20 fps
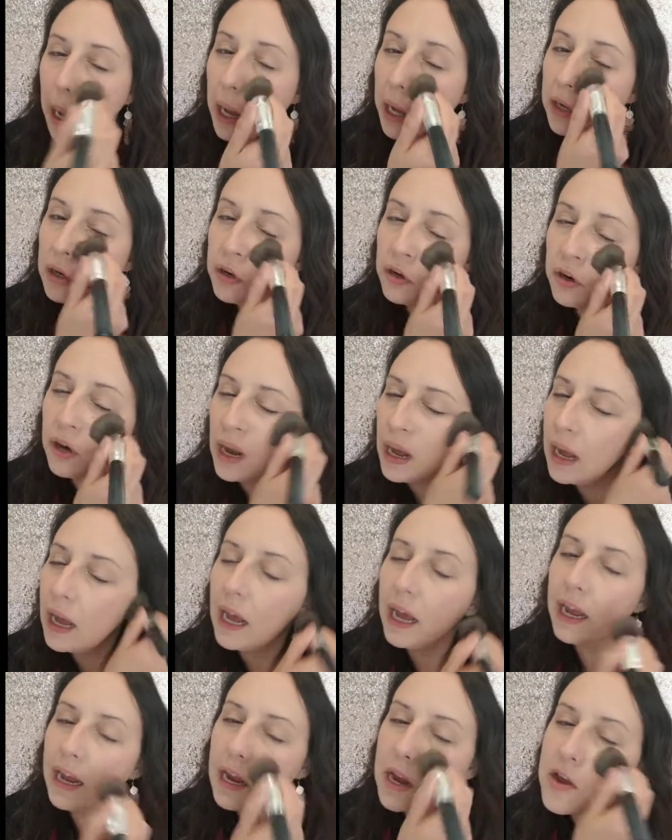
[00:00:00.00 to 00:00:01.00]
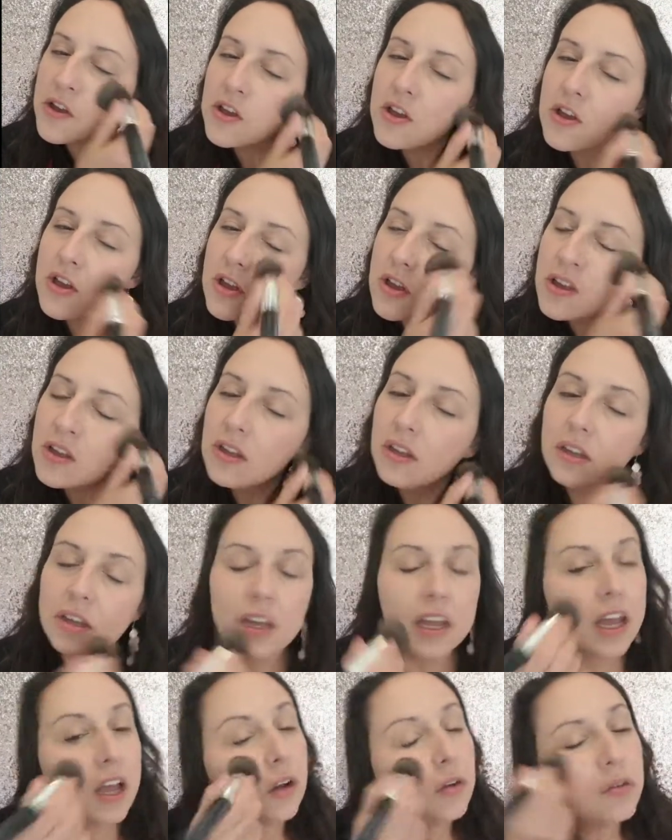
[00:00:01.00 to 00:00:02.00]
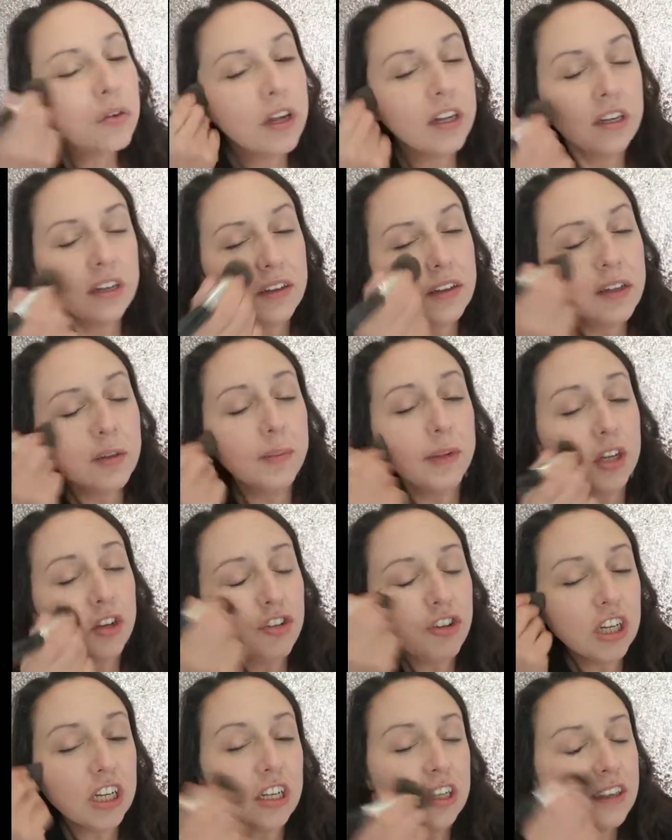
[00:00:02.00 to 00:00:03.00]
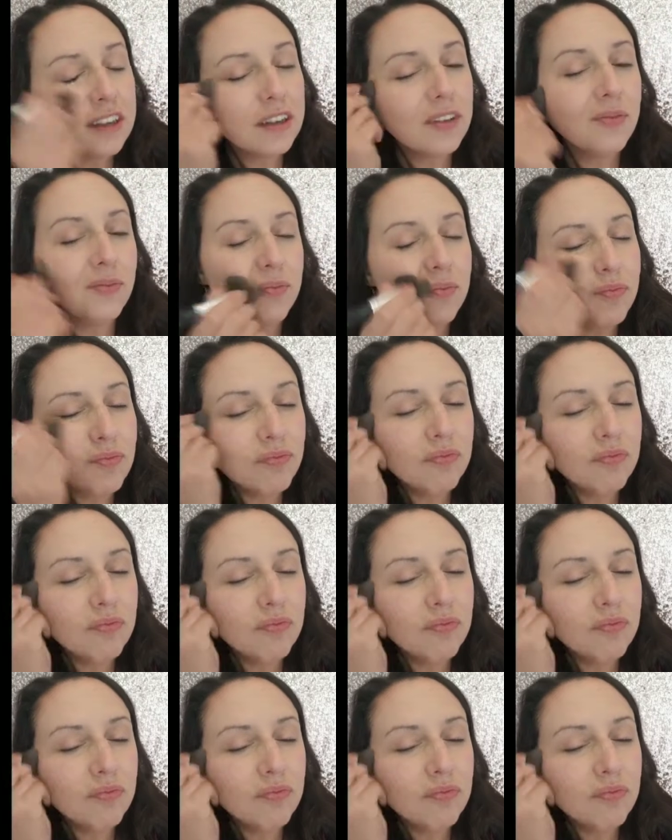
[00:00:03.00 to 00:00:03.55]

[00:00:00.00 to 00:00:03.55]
my under eye and redness in my cheeks.